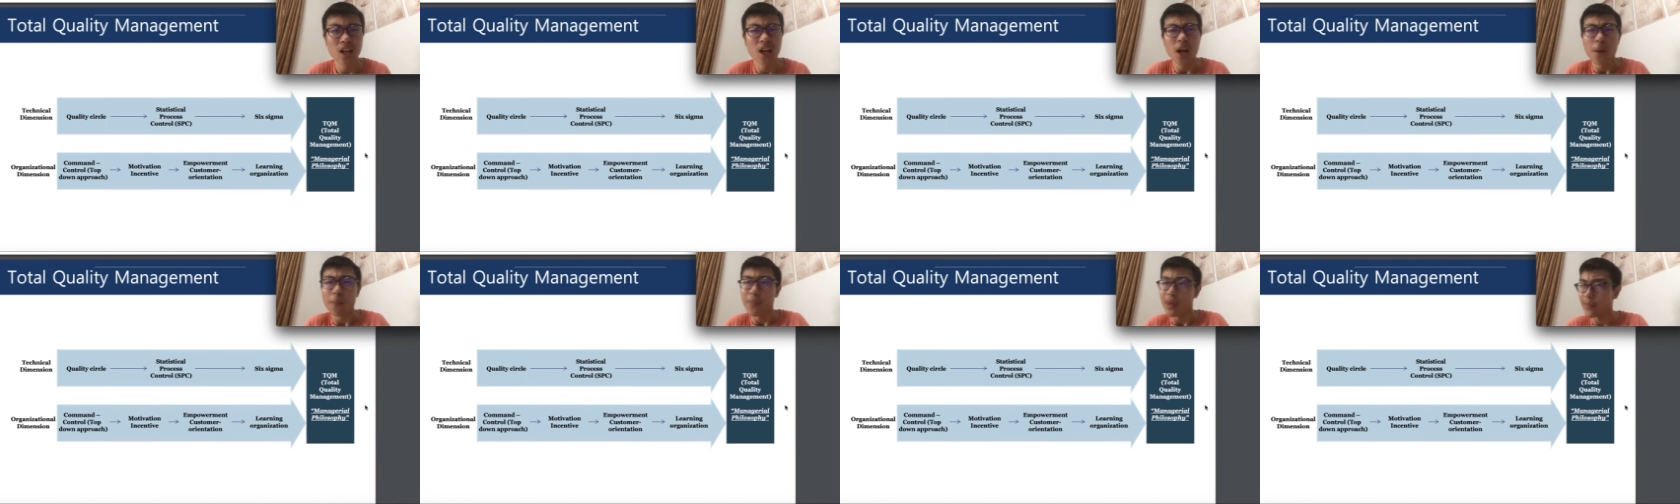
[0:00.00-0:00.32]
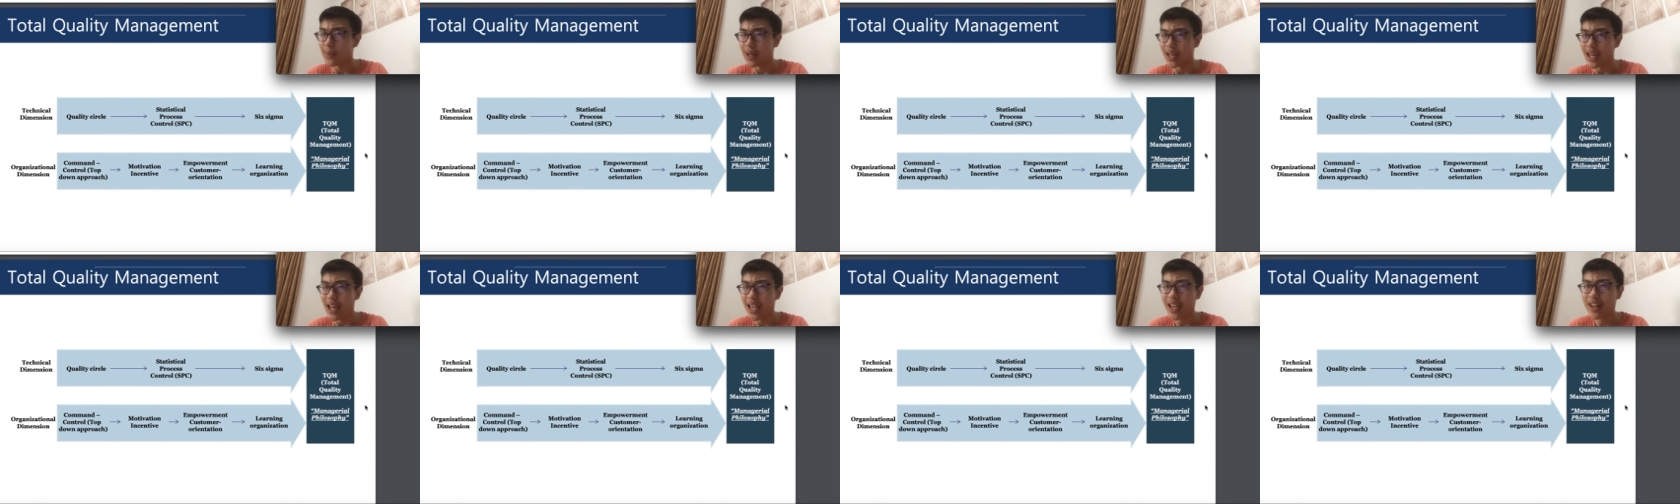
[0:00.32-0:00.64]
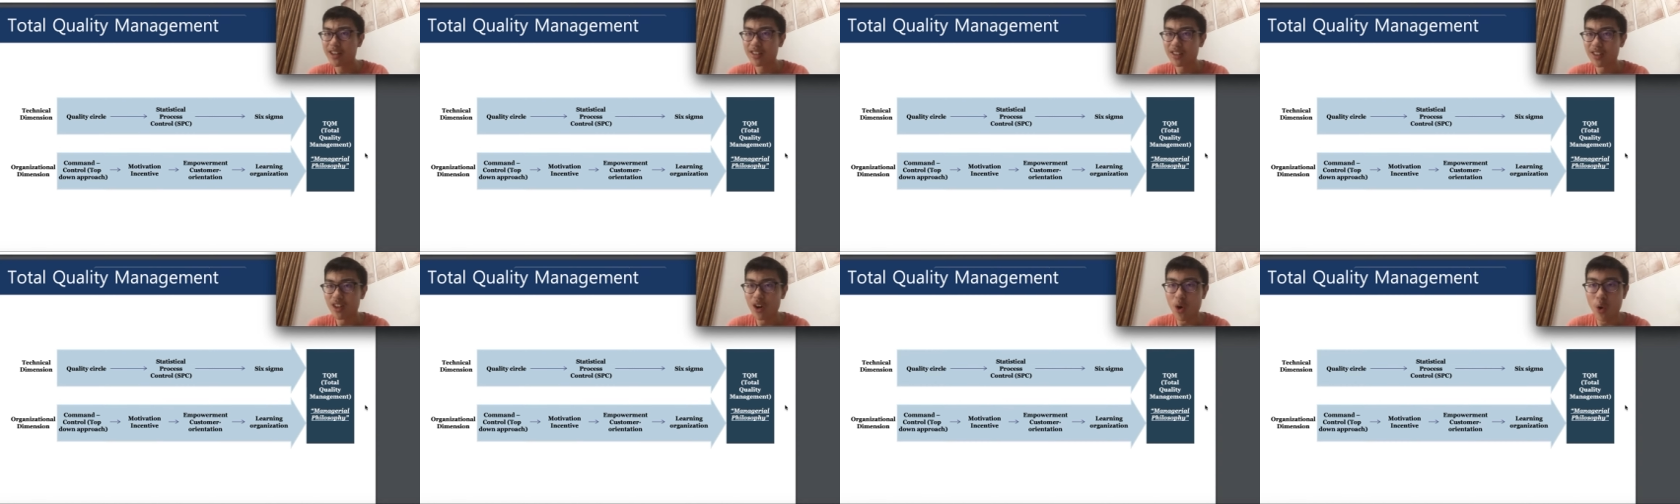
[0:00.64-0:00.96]
maybe
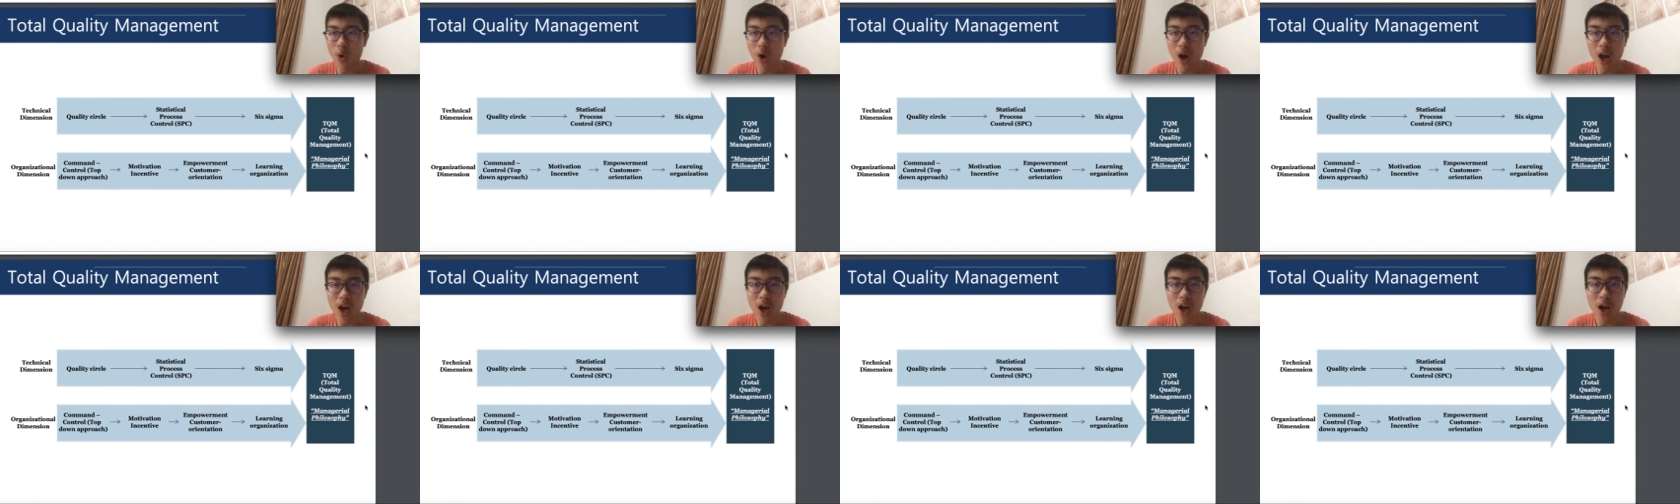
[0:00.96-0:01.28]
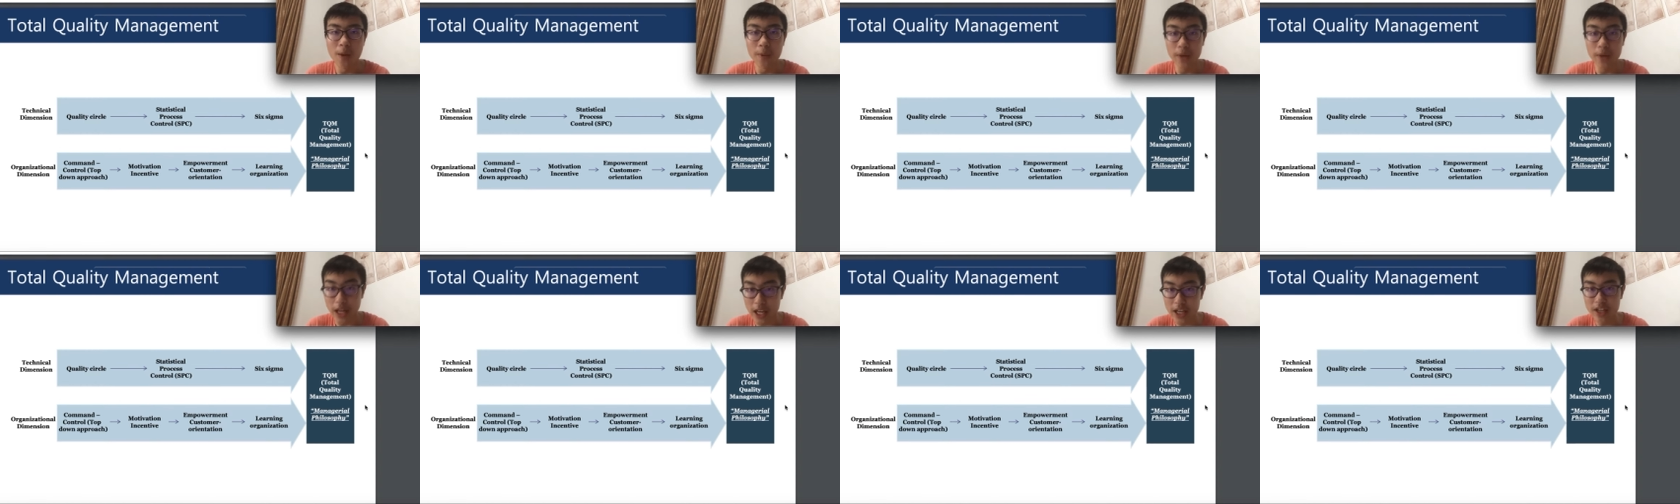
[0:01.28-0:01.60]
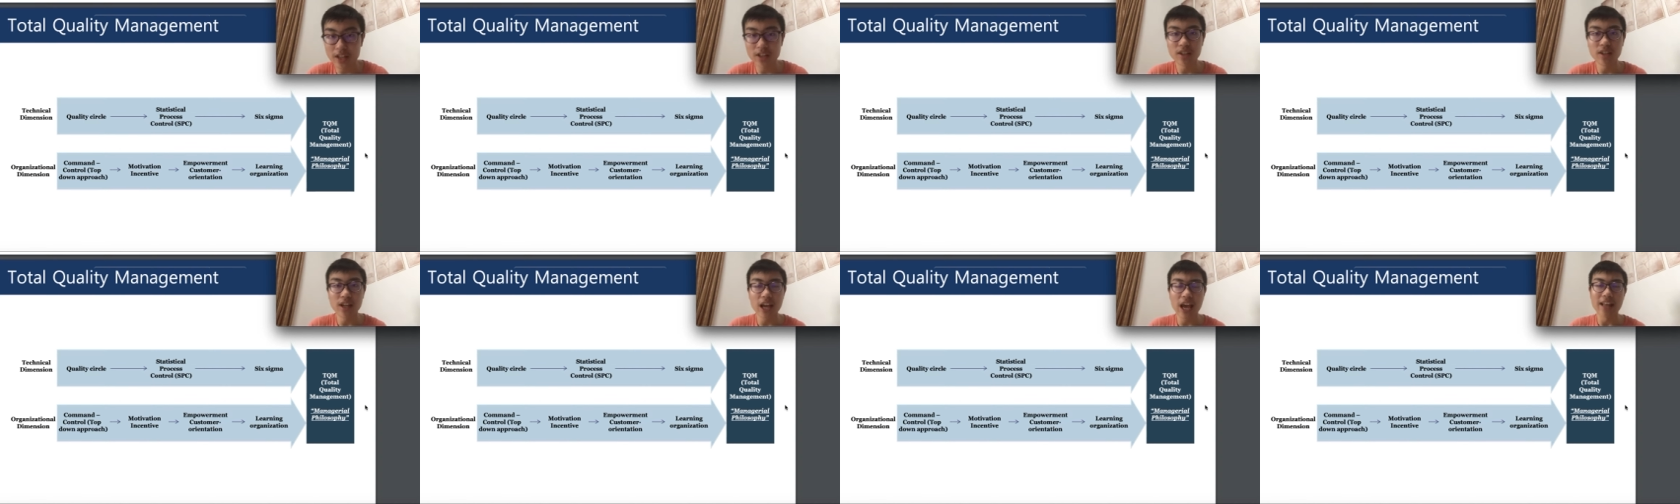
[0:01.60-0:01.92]
later or uh,
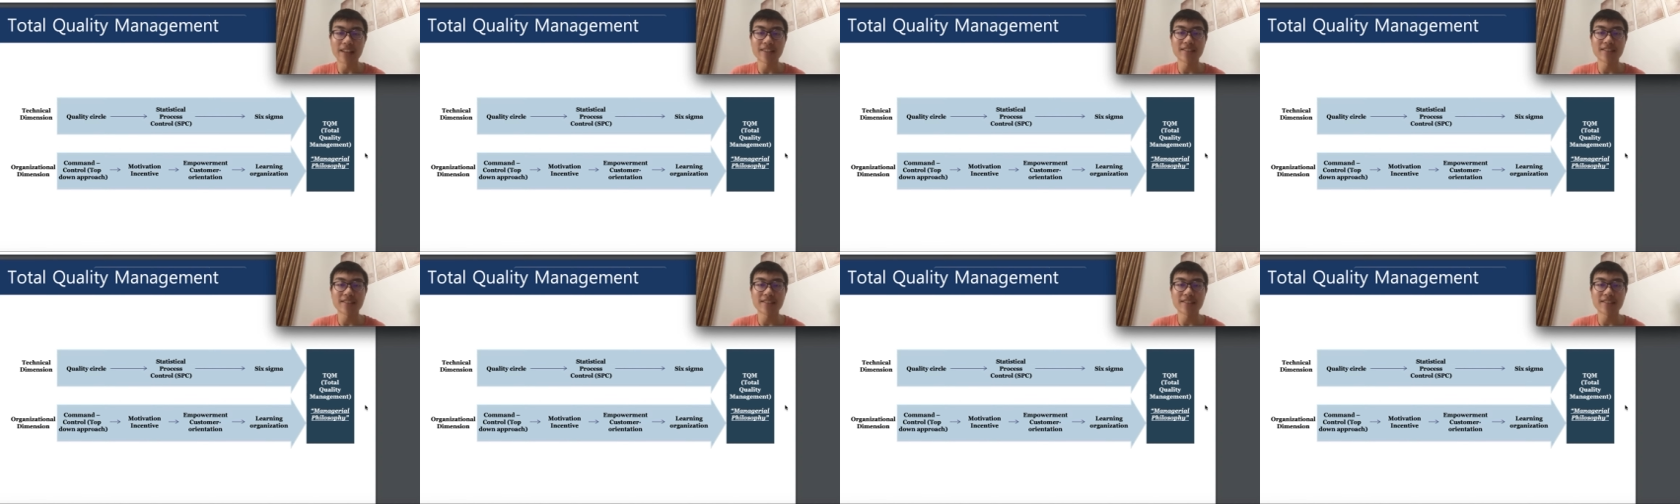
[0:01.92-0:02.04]
later and